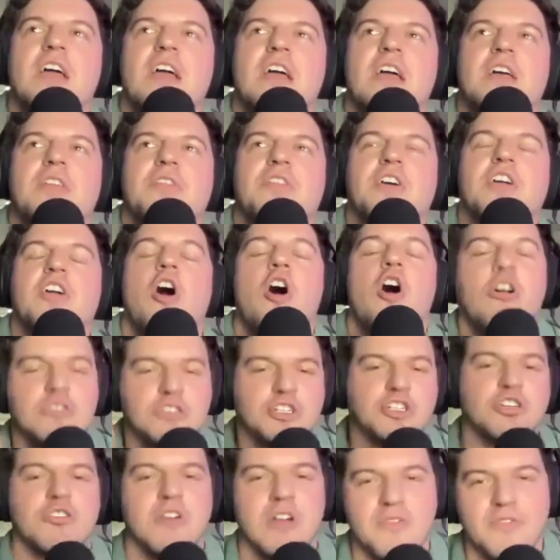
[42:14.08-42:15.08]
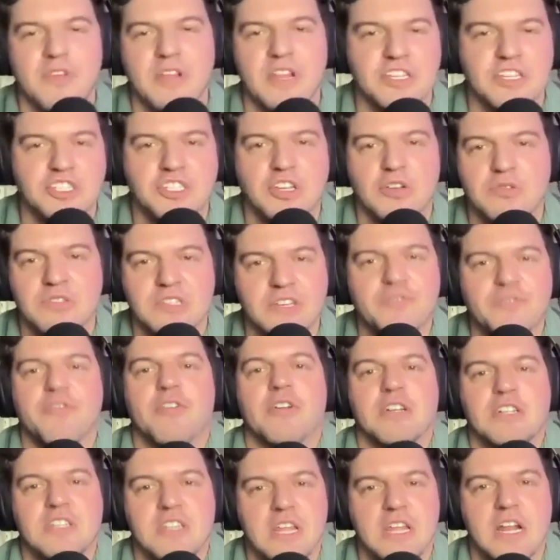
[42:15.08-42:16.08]
the culture of it is so
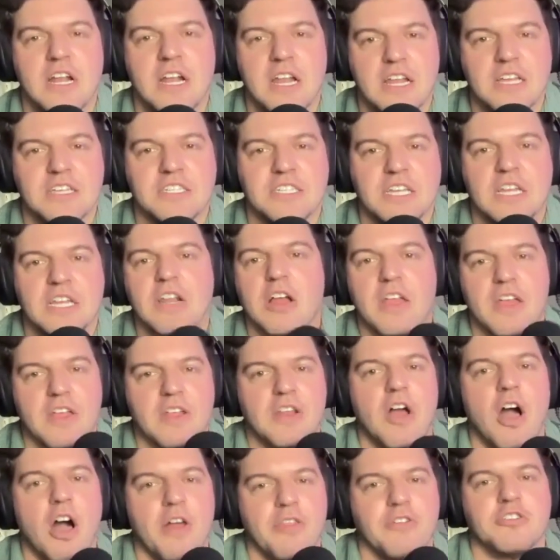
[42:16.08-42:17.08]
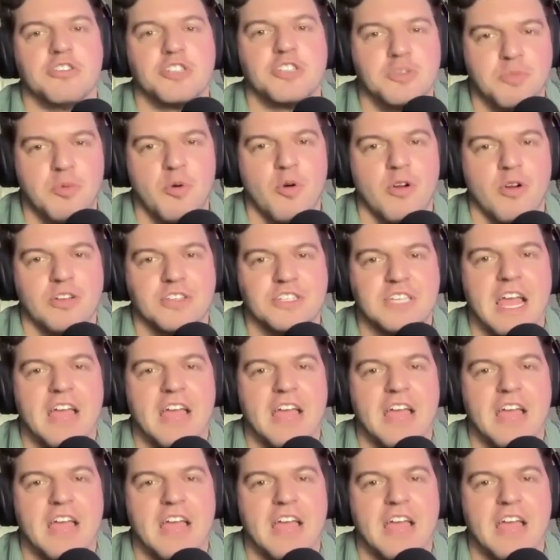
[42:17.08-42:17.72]
different than it is in other sports.